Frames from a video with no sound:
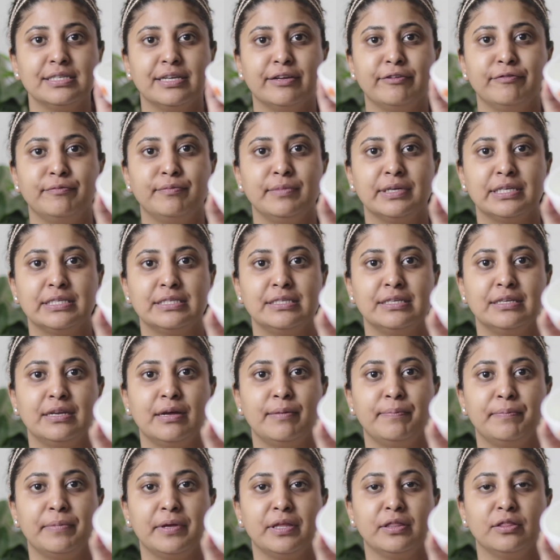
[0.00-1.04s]
I've mixed it
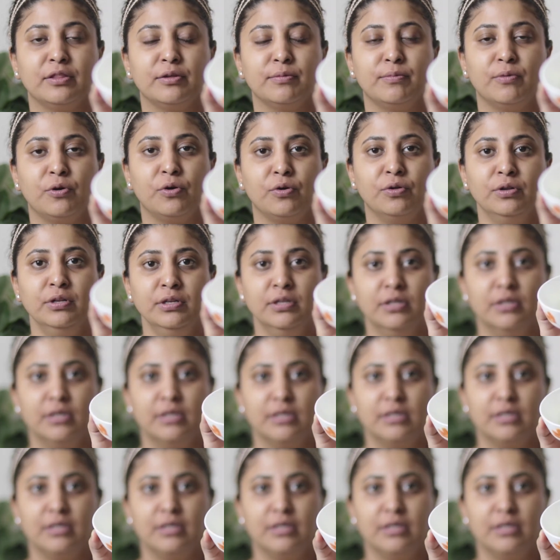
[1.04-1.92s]
up in the bowl